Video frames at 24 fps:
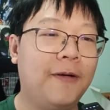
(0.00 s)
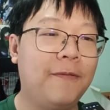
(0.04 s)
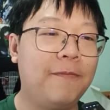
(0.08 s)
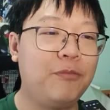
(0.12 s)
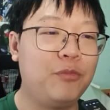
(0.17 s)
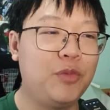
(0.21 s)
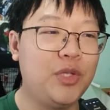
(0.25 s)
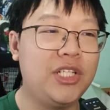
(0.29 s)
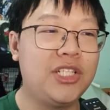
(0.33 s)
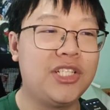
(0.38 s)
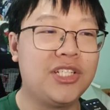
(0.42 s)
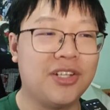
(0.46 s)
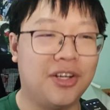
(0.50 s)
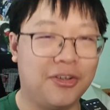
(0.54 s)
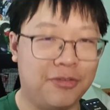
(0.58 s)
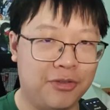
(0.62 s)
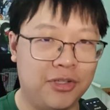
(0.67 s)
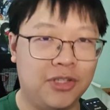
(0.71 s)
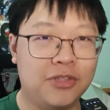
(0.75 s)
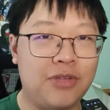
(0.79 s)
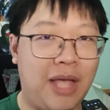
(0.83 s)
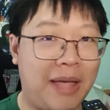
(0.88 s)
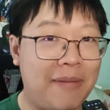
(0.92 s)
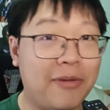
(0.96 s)
which of
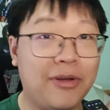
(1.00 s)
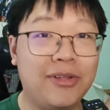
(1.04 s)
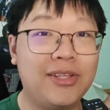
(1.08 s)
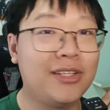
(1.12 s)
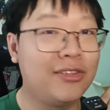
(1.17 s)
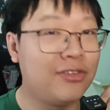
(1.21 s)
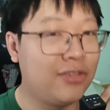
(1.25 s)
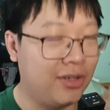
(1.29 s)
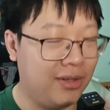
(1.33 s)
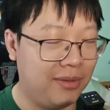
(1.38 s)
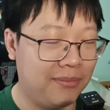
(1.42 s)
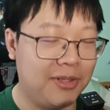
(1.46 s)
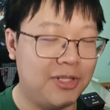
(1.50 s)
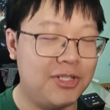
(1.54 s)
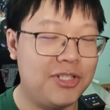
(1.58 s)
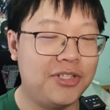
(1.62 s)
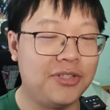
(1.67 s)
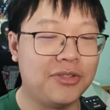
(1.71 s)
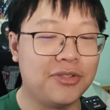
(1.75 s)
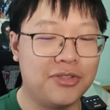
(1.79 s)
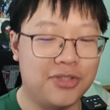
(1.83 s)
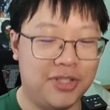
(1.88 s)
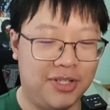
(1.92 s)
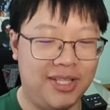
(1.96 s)
course I'm gonna talk about
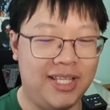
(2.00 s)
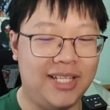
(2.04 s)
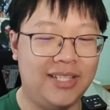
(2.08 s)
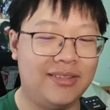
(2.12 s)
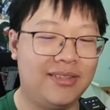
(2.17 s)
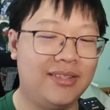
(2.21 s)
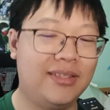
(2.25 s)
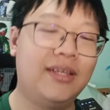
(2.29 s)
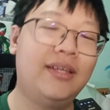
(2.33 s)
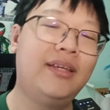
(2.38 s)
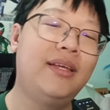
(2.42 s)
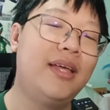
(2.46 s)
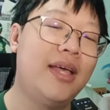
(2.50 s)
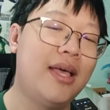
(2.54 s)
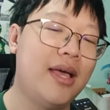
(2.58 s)
Geod Draw later.